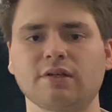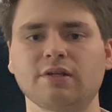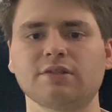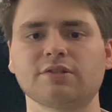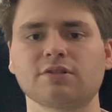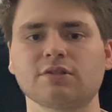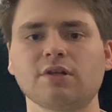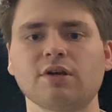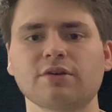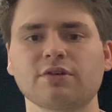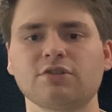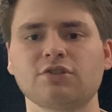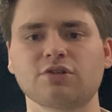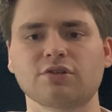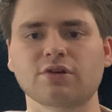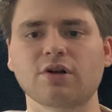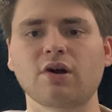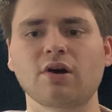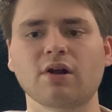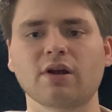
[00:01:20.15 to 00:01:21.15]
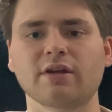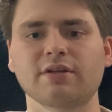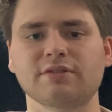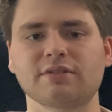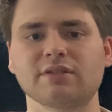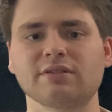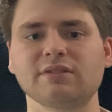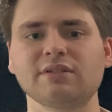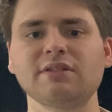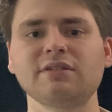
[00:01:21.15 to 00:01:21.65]
as long as your car
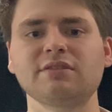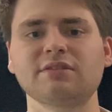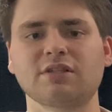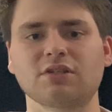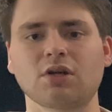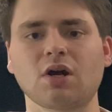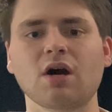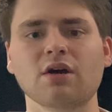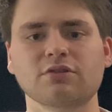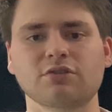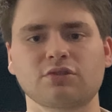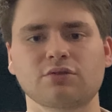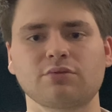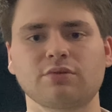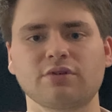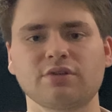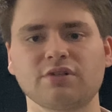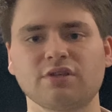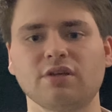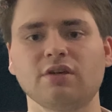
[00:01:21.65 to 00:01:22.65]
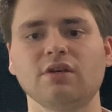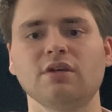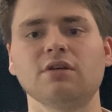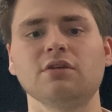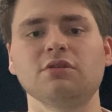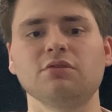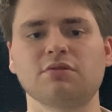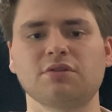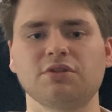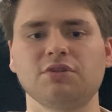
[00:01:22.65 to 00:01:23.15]
has at least an aux cord,
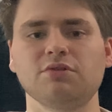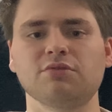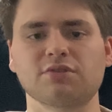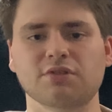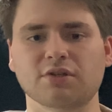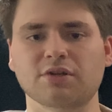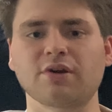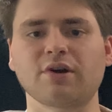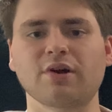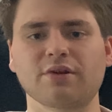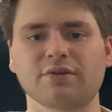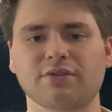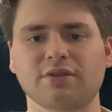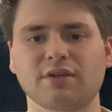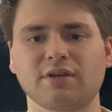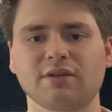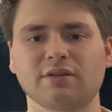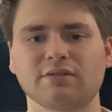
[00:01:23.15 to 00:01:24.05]
you can use the car thing.